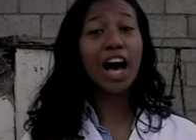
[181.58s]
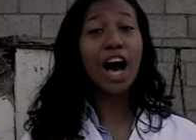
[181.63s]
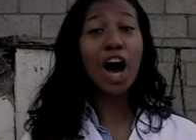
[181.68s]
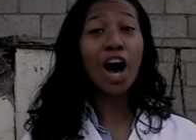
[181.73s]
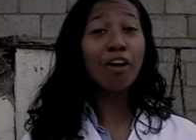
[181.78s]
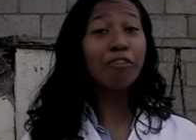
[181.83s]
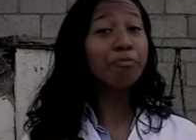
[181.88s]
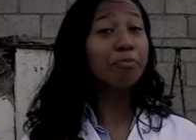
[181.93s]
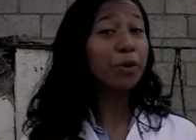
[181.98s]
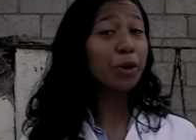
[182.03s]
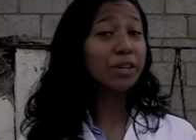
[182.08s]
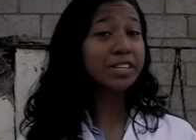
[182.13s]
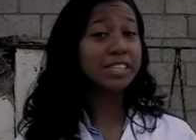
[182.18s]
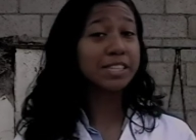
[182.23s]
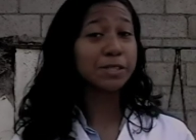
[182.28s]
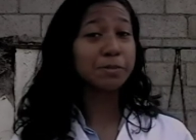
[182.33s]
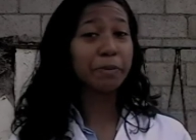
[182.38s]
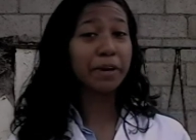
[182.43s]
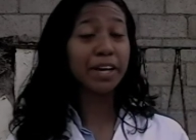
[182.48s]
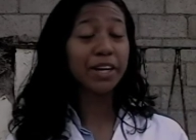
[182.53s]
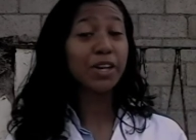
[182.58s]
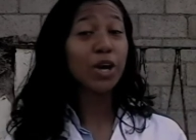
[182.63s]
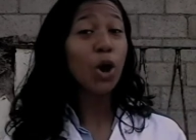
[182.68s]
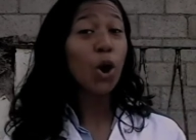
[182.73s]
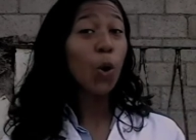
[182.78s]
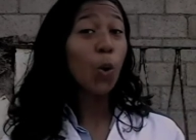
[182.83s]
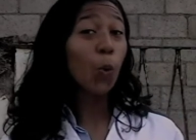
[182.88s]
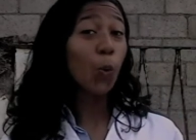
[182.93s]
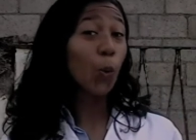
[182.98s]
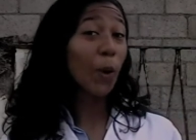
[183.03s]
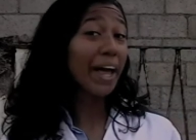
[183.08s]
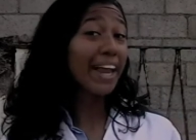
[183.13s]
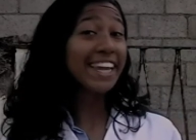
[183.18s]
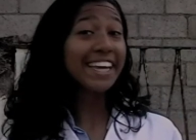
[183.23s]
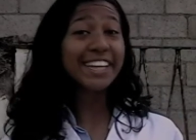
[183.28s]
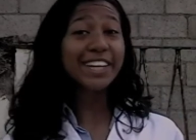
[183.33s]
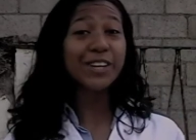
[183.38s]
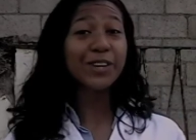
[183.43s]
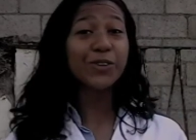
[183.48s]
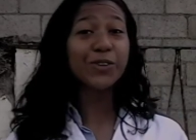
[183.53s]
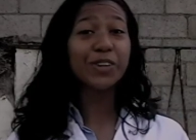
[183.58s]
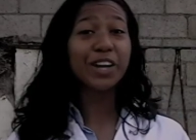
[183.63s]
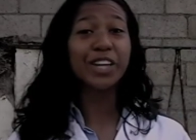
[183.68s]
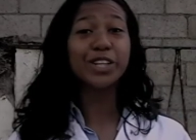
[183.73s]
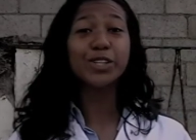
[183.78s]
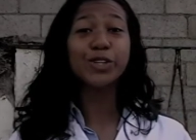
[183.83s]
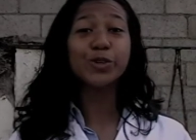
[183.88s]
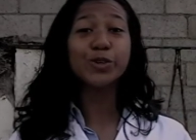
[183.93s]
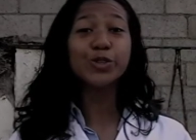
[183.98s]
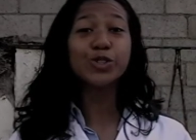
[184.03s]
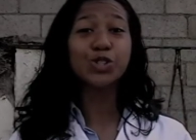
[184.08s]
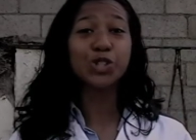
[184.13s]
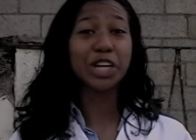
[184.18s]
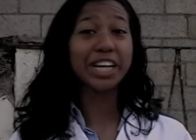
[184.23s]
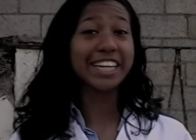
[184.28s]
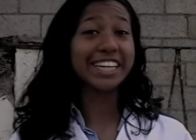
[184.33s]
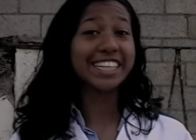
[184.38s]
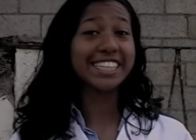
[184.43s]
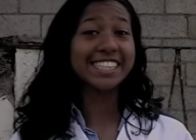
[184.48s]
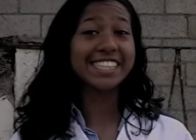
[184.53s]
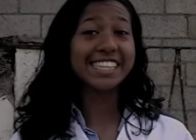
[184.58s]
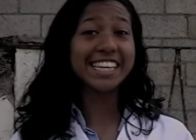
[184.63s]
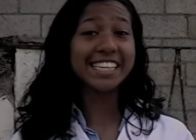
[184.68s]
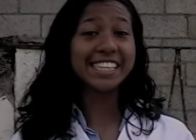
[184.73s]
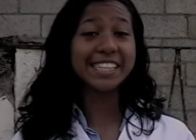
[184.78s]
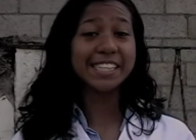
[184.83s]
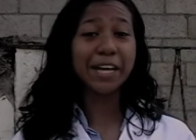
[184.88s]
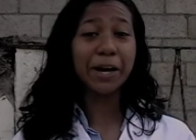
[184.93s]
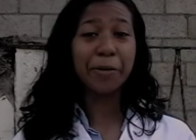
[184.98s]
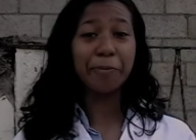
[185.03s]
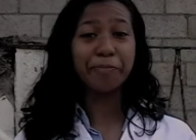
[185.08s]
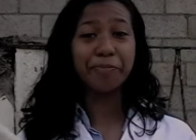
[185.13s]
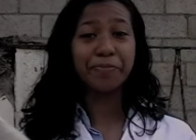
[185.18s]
of Port of Spain will include a new drain system.